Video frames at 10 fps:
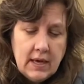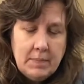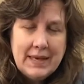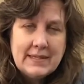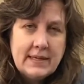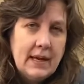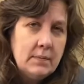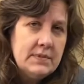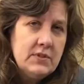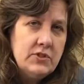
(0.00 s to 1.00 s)
because it
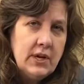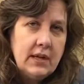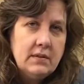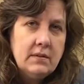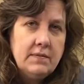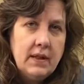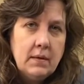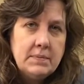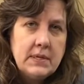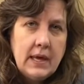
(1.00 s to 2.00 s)
helps the child
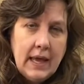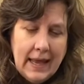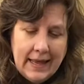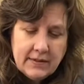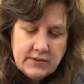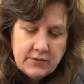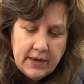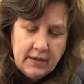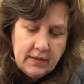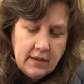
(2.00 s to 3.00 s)
develop hand
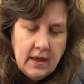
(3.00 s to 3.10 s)
strength